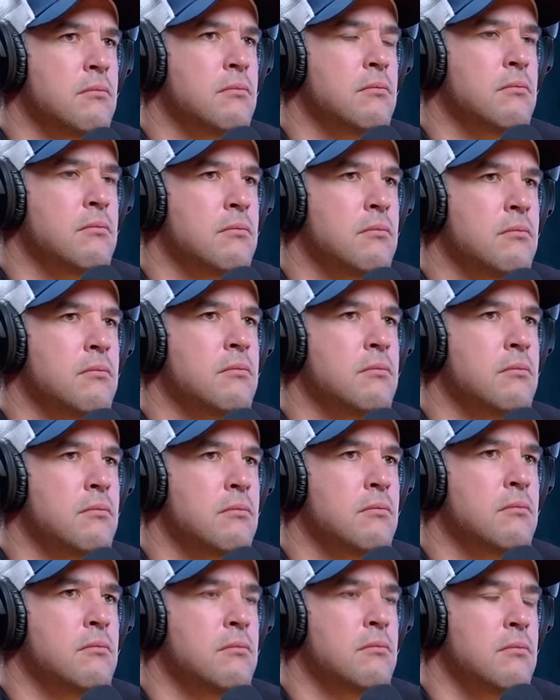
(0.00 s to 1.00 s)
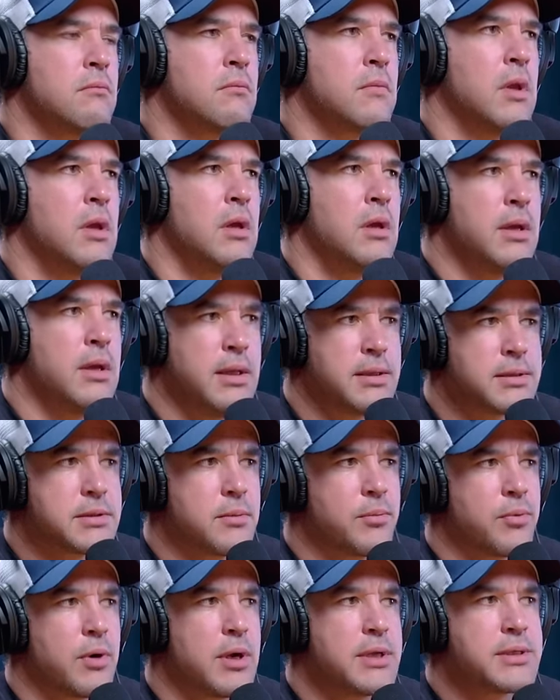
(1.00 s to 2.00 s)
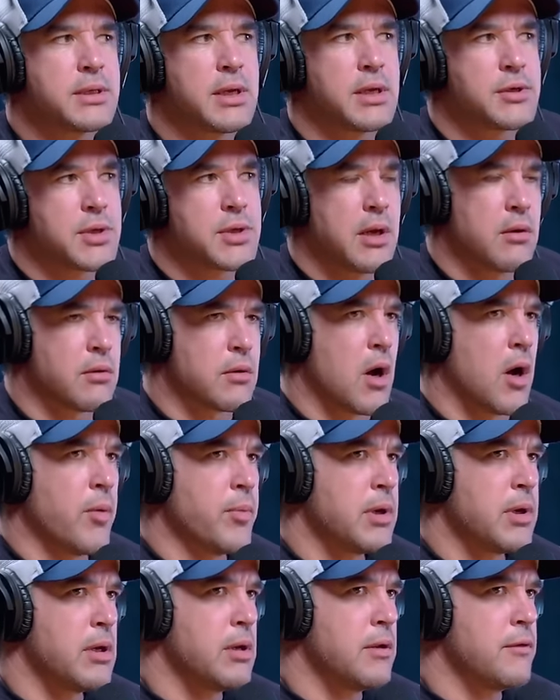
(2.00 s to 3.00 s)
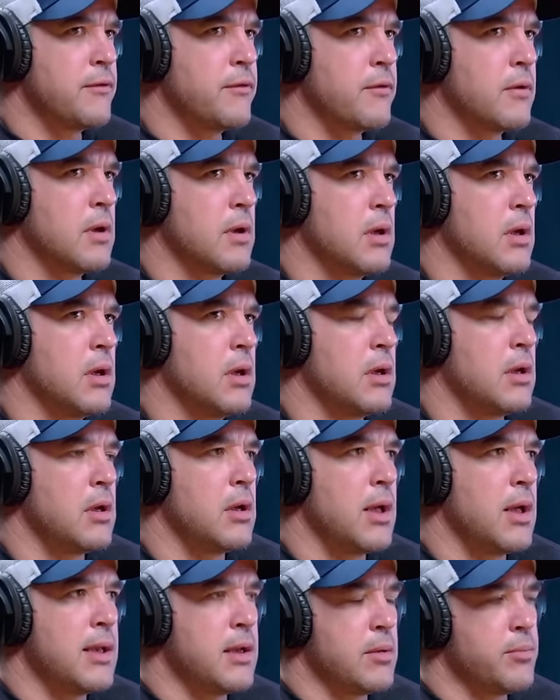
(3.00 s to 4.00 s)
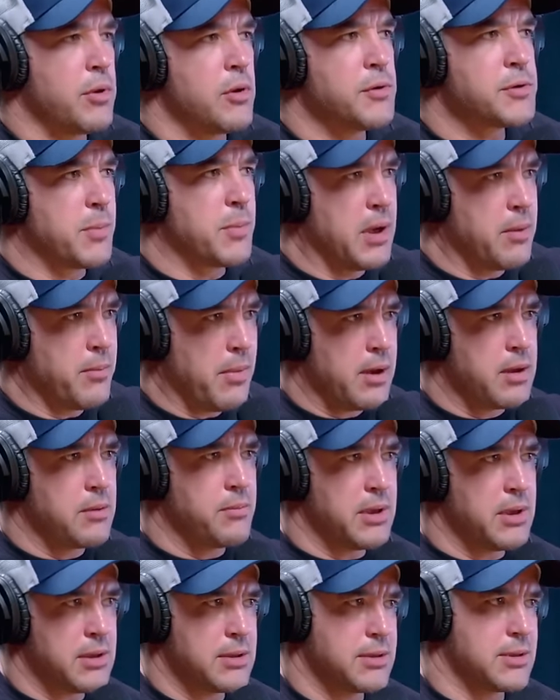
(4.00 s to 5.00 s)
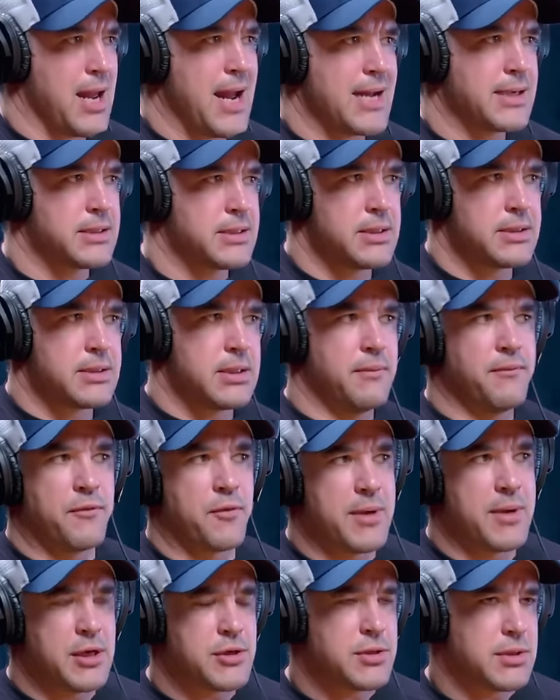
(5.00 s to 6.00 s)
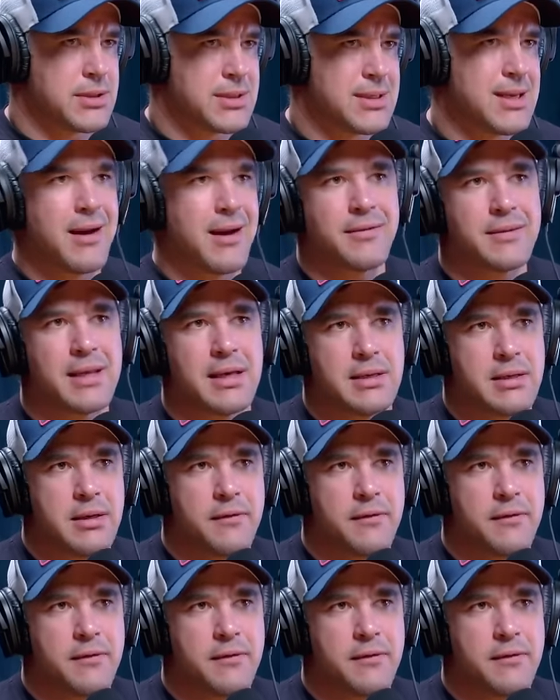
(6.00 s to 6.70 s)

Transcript: at all. It's surprising, actually, how common it is, and it blows my mind because access to information is not that